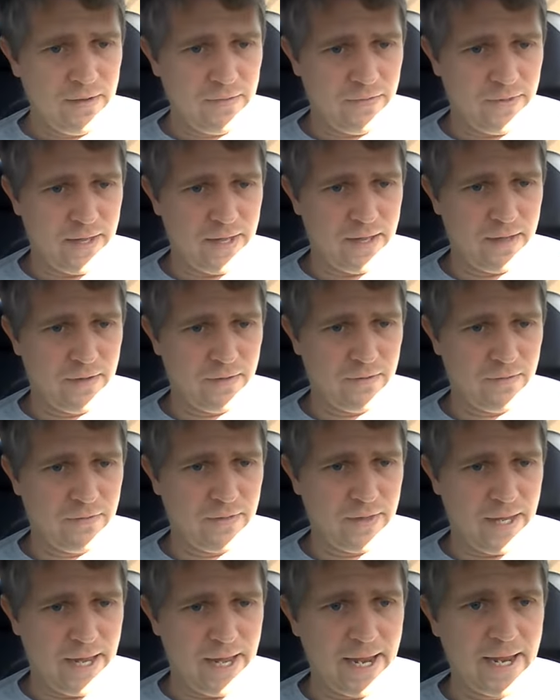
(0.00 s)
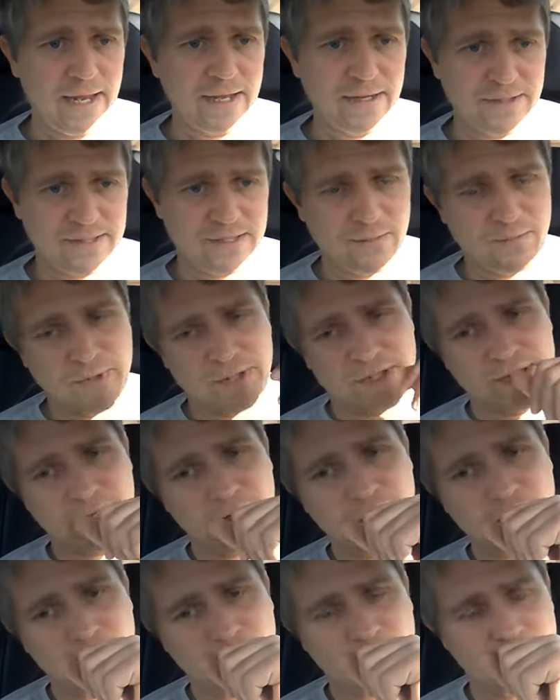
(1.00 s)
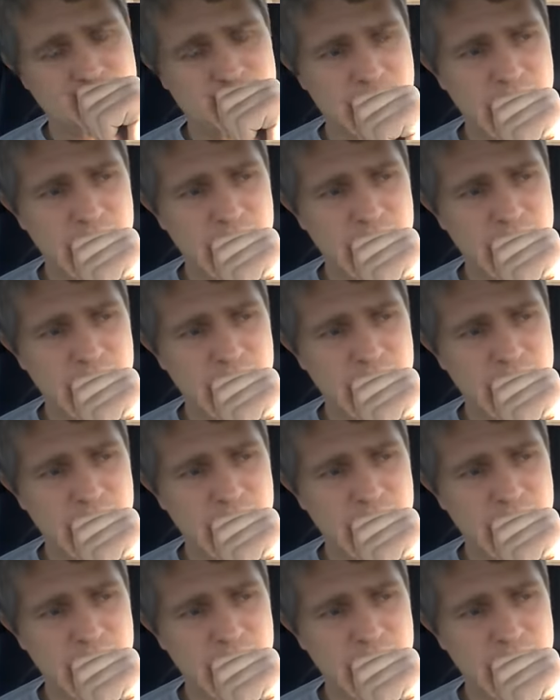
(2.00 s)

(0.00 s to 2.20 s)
the hands in particular,